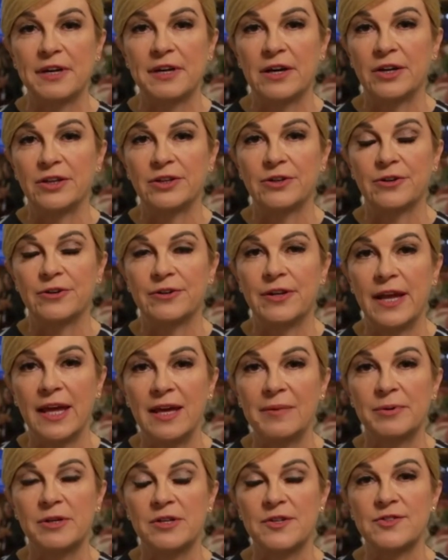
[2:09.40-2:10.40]
your
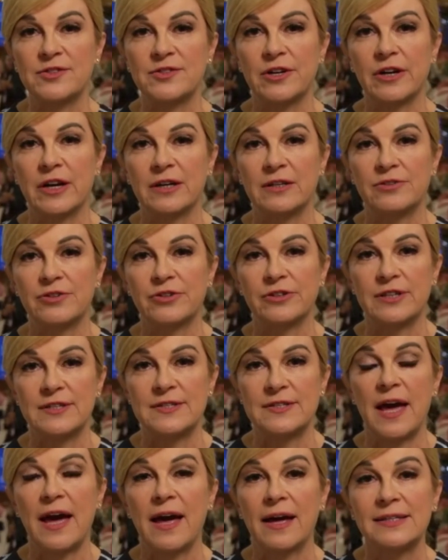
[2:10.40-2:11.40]
neighbors are under
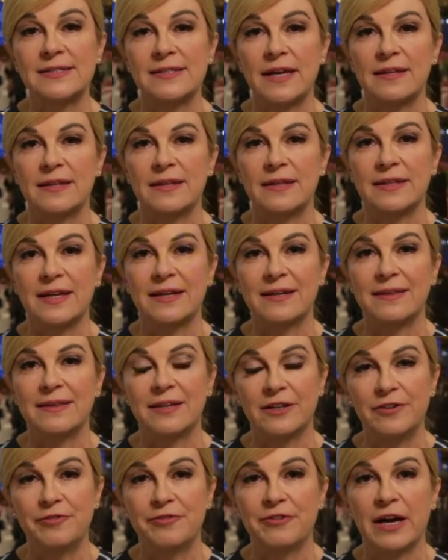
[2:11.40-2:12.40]
attack and
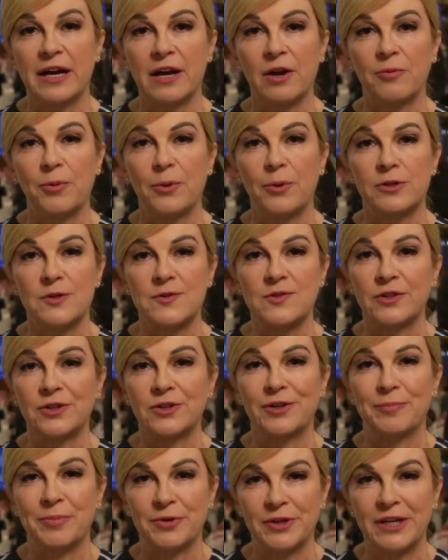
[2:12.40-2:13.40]
their firewalls
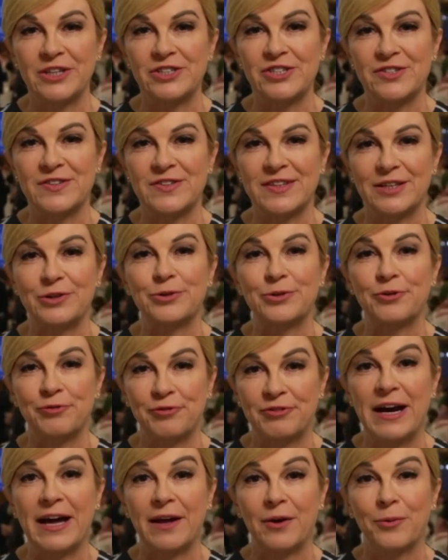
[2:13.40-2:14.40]
are breached, then your
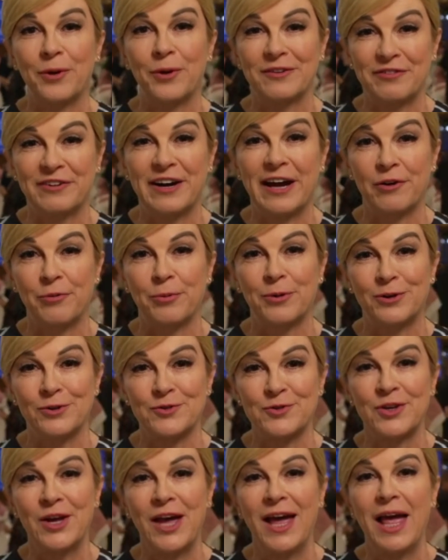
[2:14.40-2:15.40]

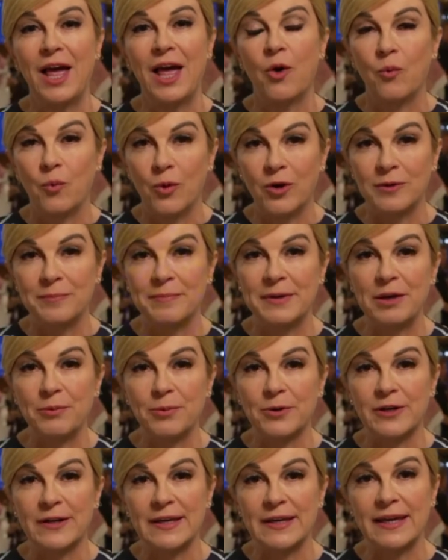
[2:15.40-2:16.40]
firewalls won't be
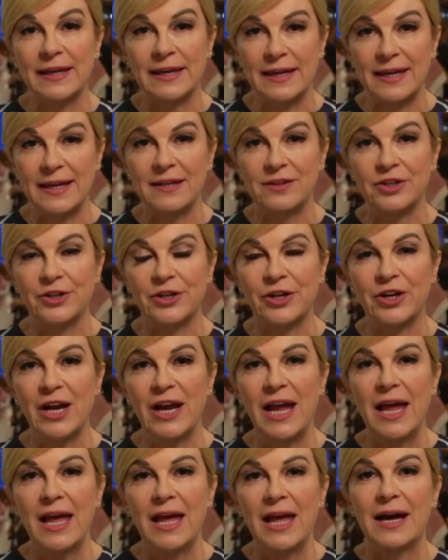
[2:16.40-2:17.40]
working either.
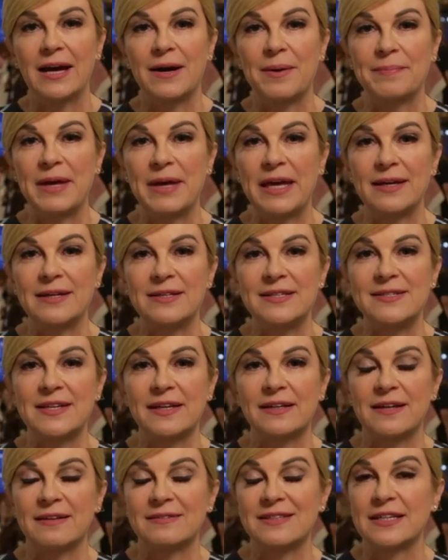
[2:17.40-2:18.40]

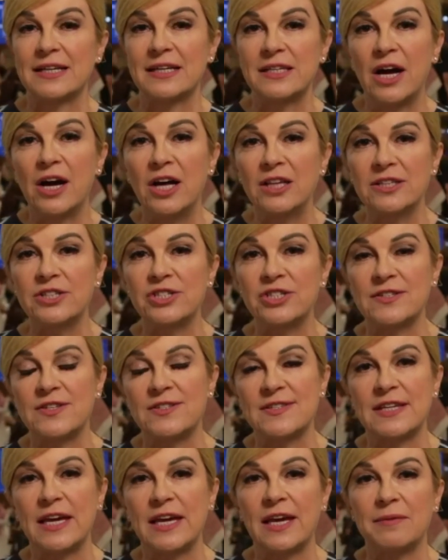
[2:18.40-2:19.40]
And technology
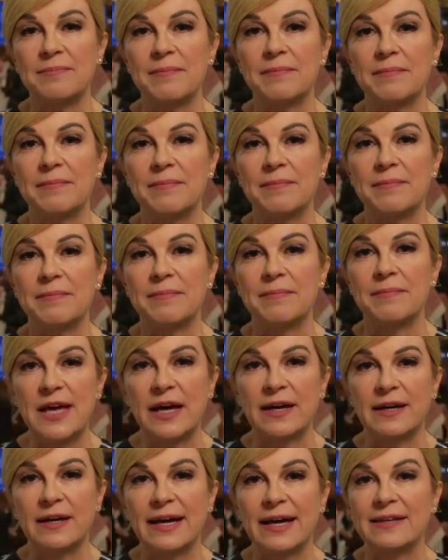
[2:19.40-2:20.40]
today moves
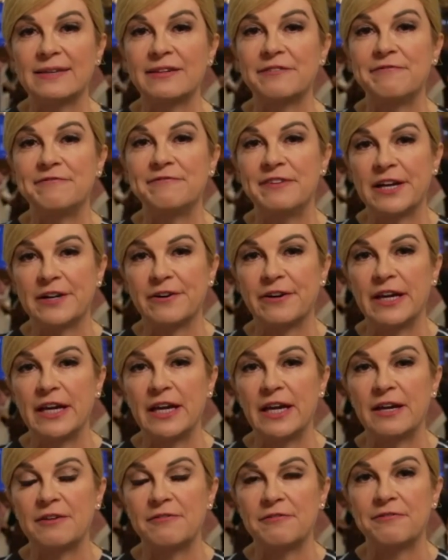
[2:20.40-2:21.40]
at a
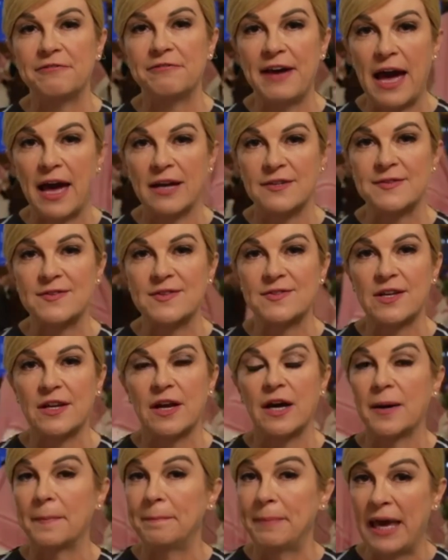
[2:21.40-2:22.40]
very fast
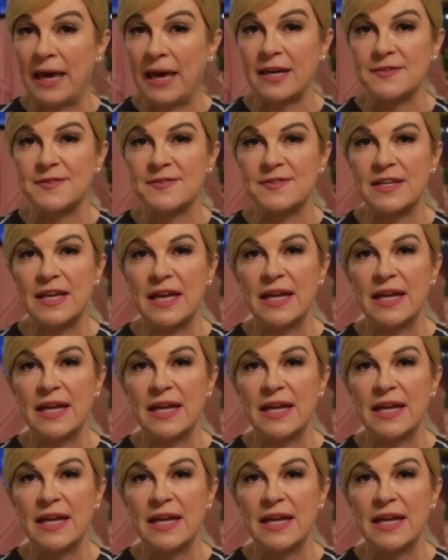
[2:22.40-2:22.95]
pace.